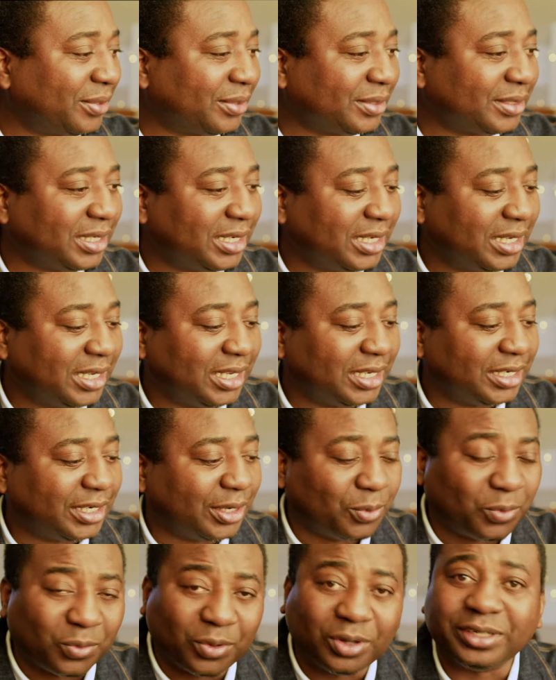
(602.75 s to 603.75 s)
on
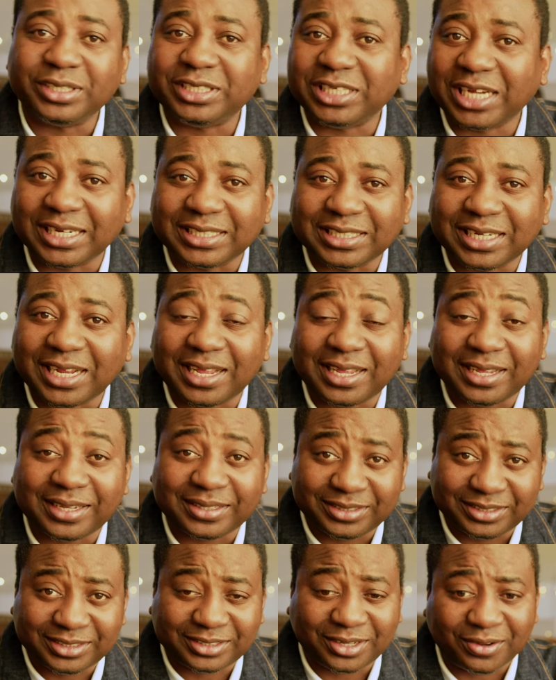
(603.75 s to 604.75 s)
the one charger
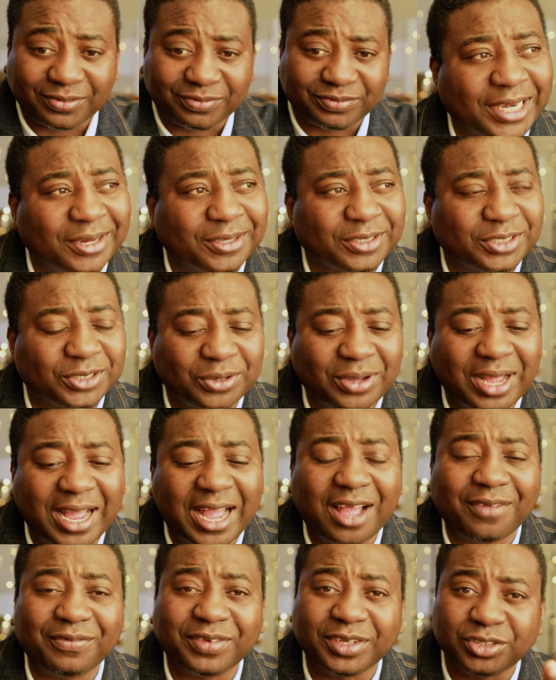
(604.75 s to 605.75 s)
stuff. And so I
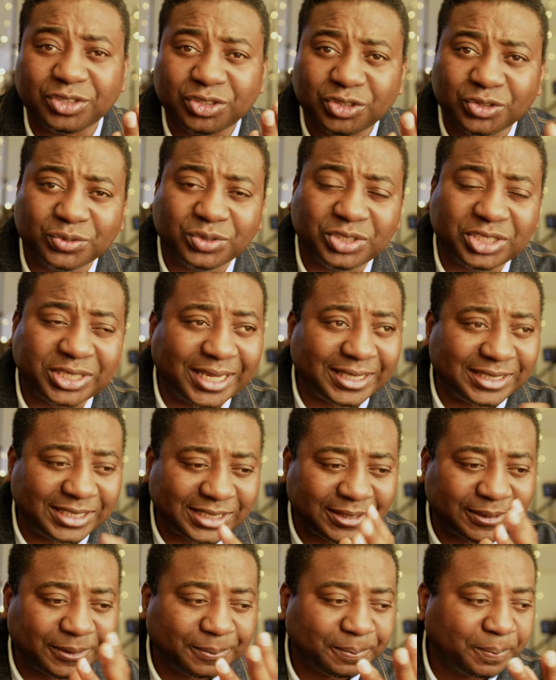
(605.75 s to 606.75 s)
have a two
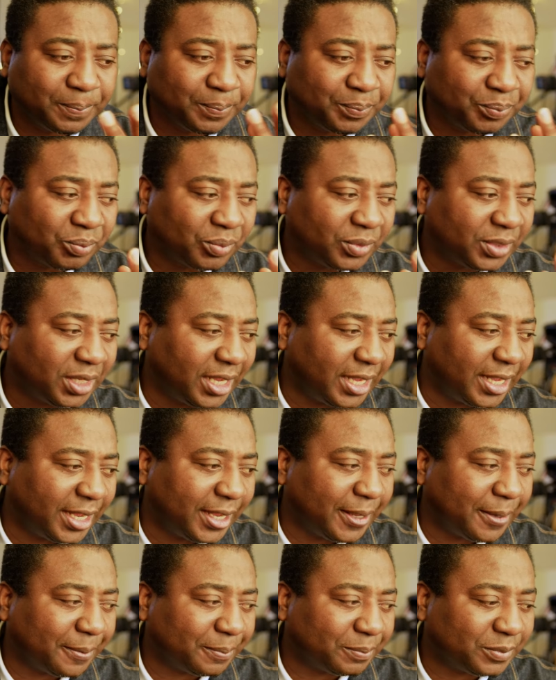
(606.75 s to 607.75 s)
charging
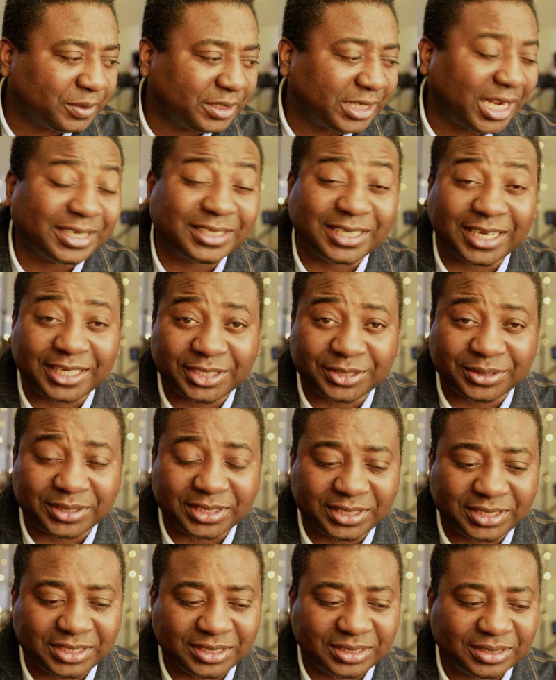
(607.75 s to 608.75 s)
charger
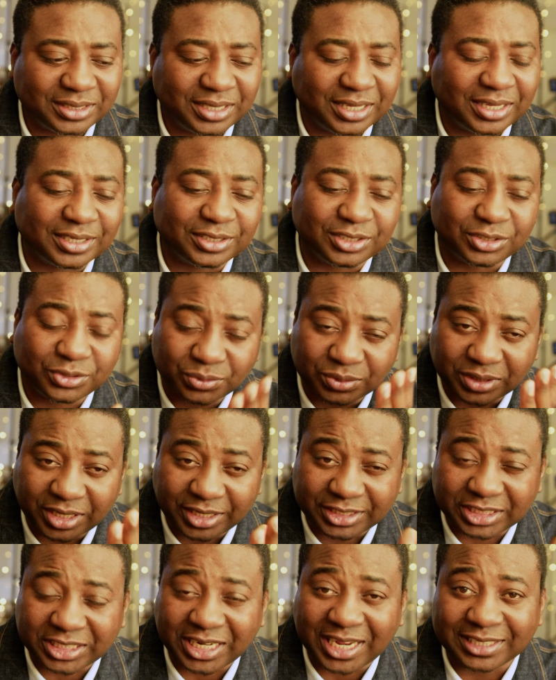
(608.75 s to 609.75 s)
unit,
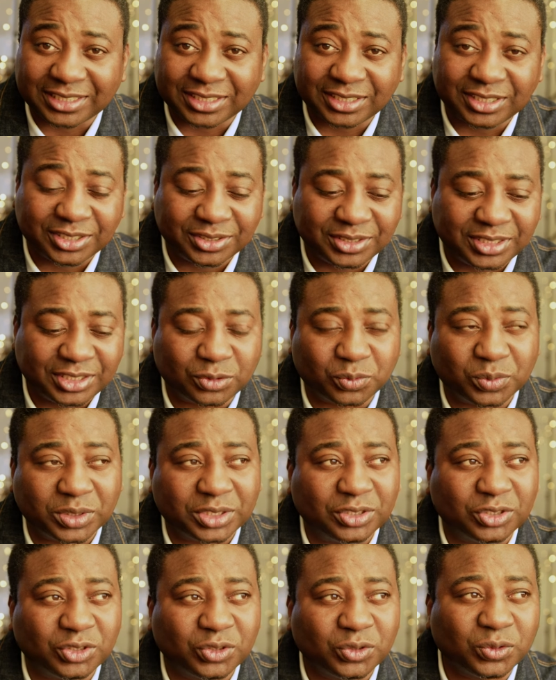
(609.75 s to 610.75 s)
a charging unit
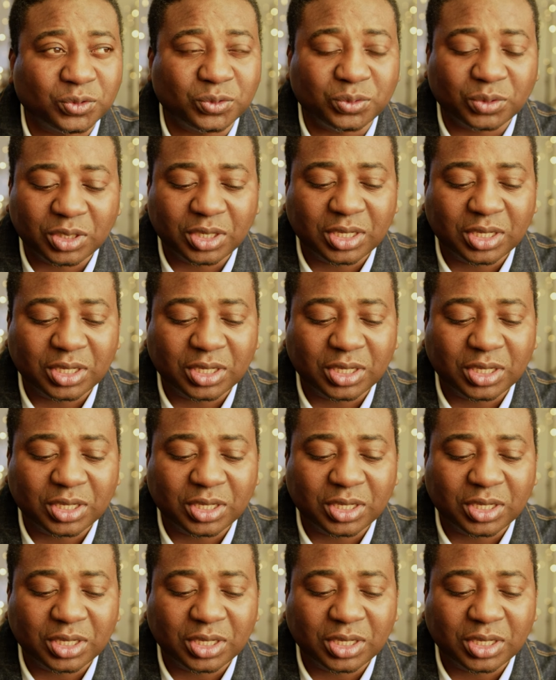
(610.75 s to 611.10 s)
with two